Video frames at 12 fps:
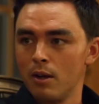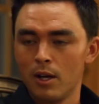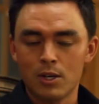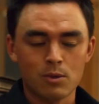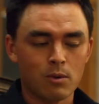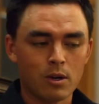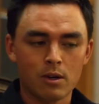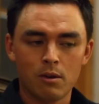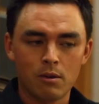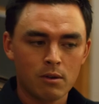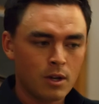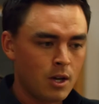I just wanted
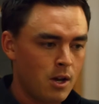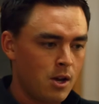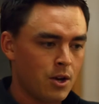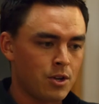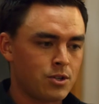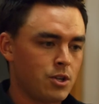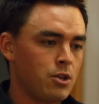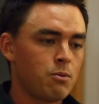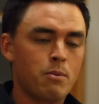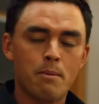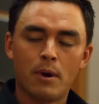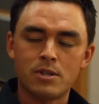to continue
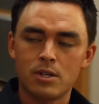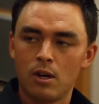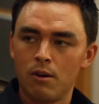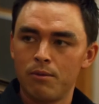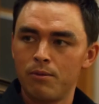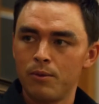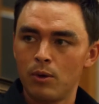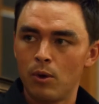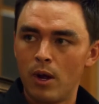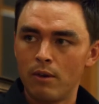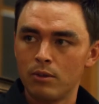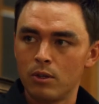to be myself, you know,
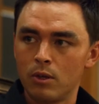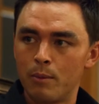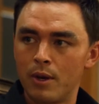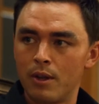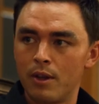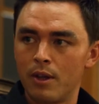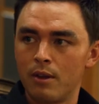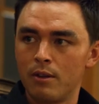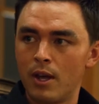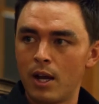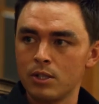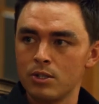have a little bit of
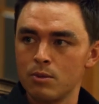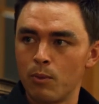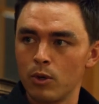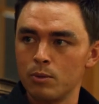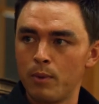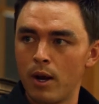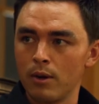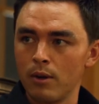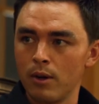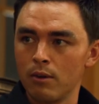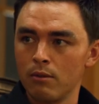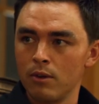the action sports
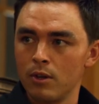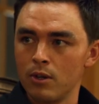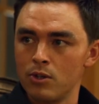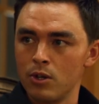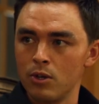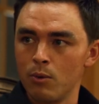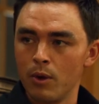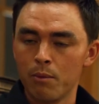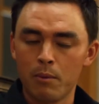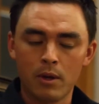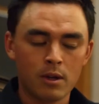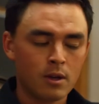background continue
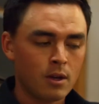with me.